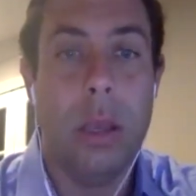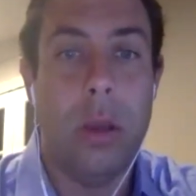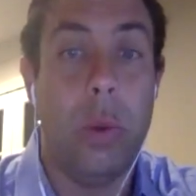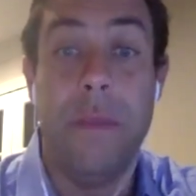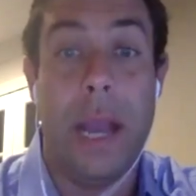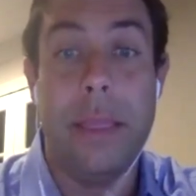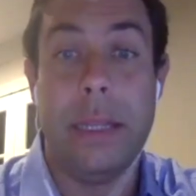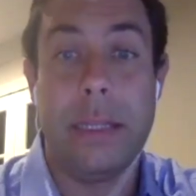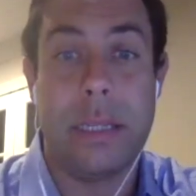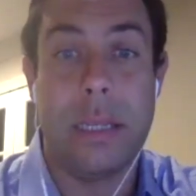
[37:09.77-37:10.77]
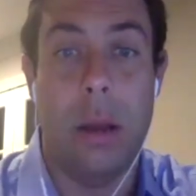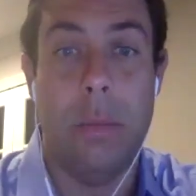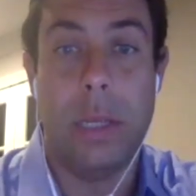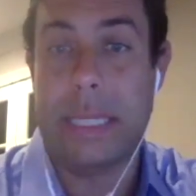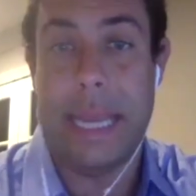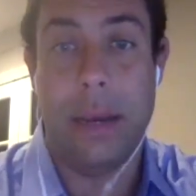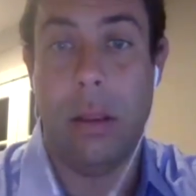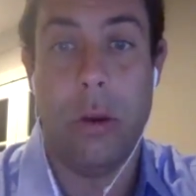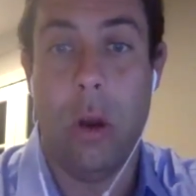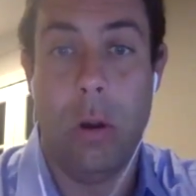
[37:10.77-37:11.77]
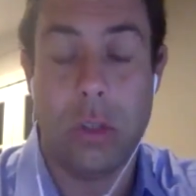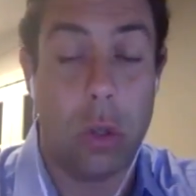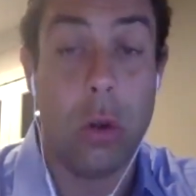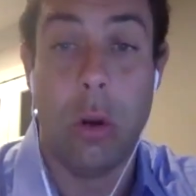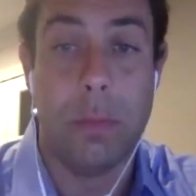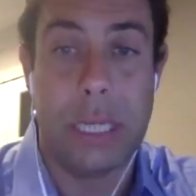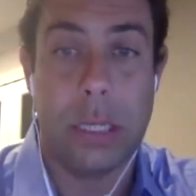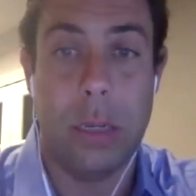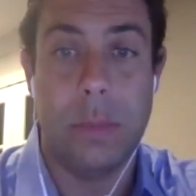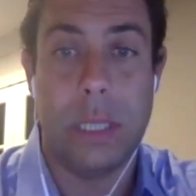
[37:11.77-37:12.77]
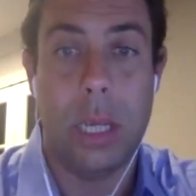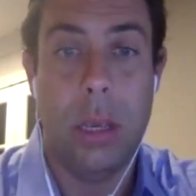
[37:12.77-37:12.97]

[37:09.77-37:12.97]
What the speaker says: We find that some standalone solar home systems